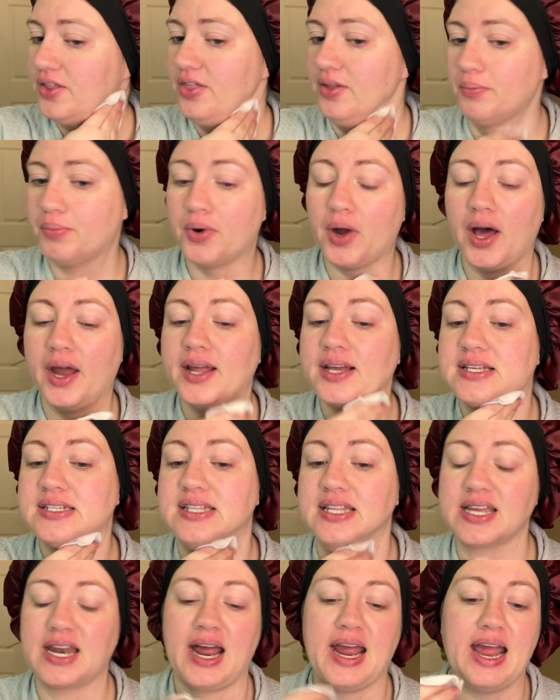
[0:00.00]
the products
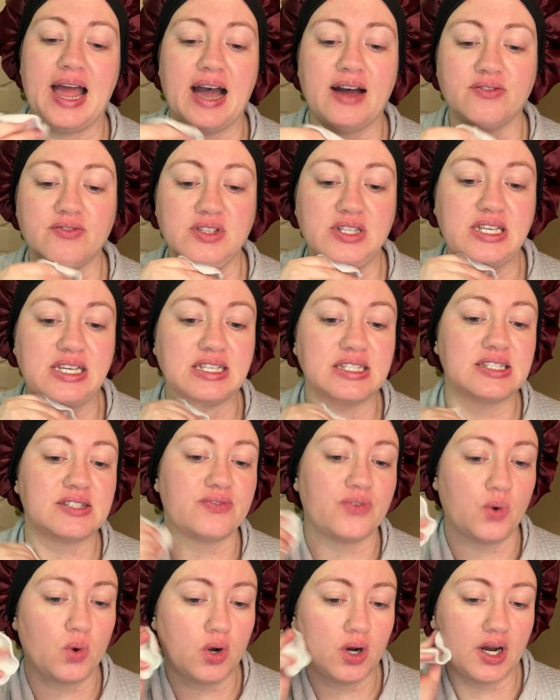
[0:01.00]
that I have links
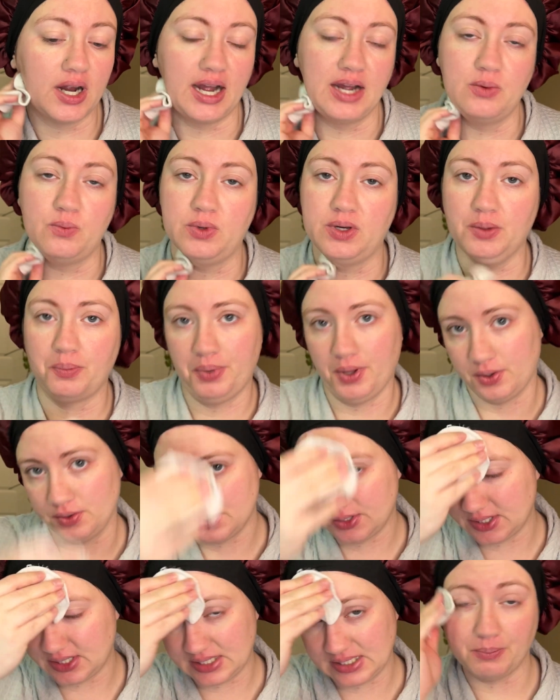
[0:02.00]
for, I will
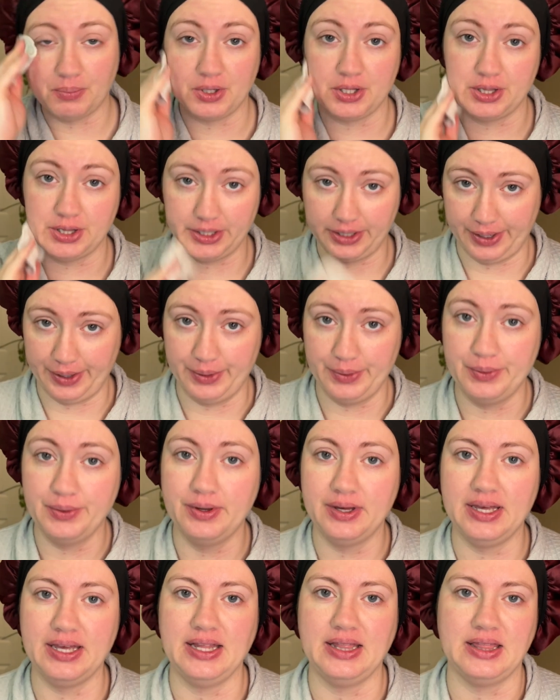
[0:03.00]
post below
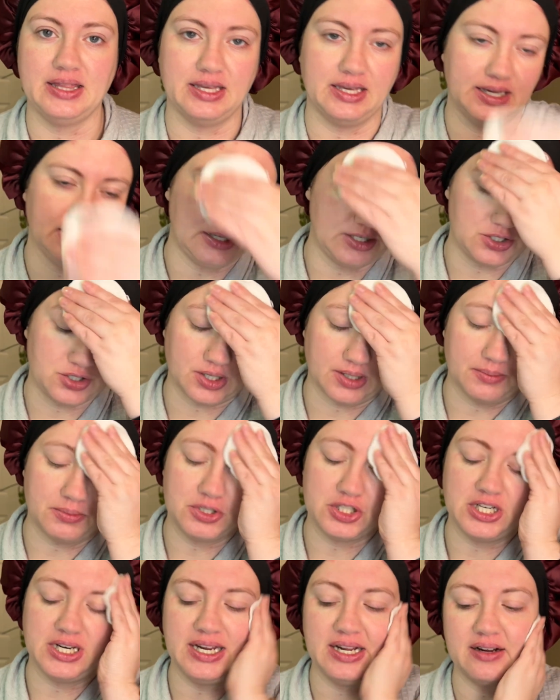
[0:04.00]
in the
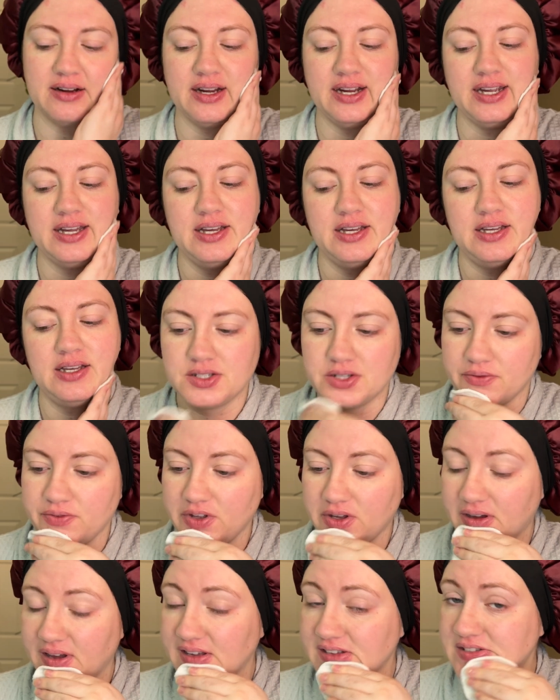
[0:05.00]
description area. So if you
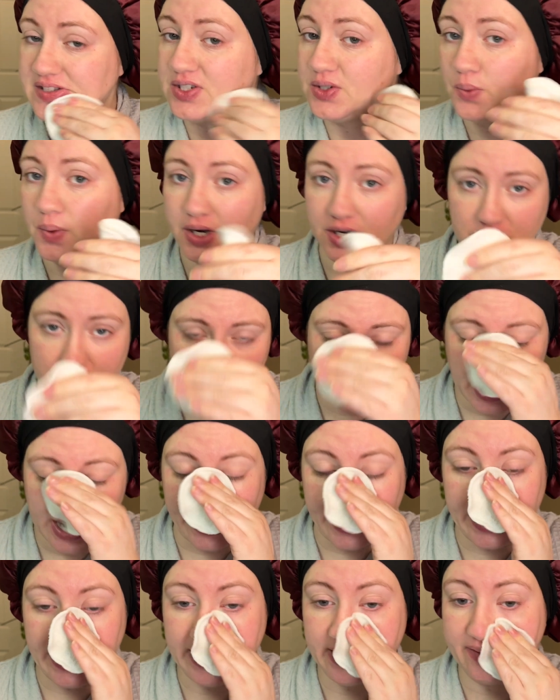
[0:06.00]
guys do want to try
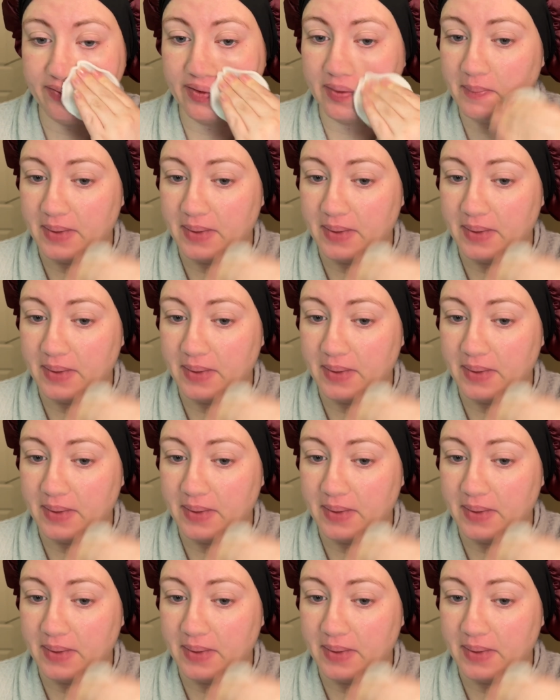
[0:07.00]
any of them